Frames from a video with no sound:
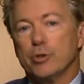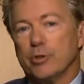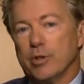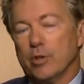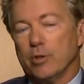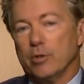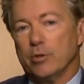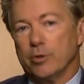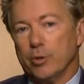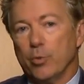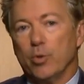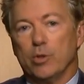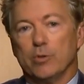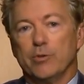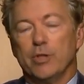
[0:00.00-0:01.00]
you
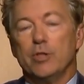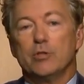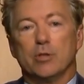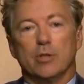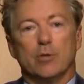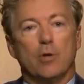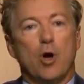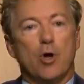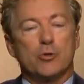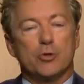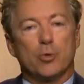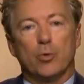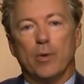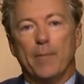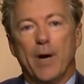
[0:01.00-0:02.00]
will need to
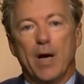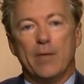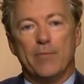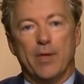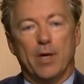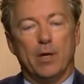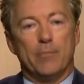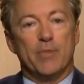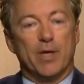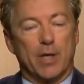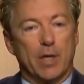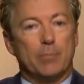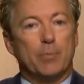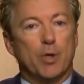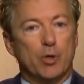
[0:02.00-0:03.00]
also remind them that
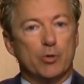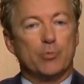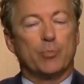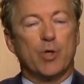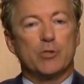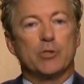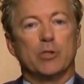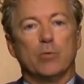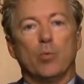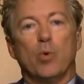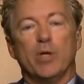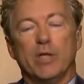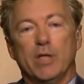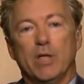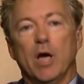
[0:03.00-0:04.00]
I opposed President
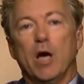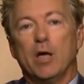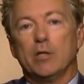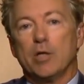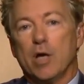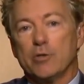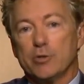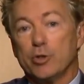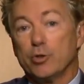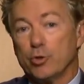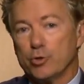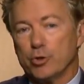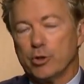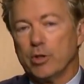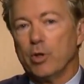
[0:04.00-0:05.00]
when he
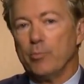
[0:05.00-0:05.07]
unconstitutionally,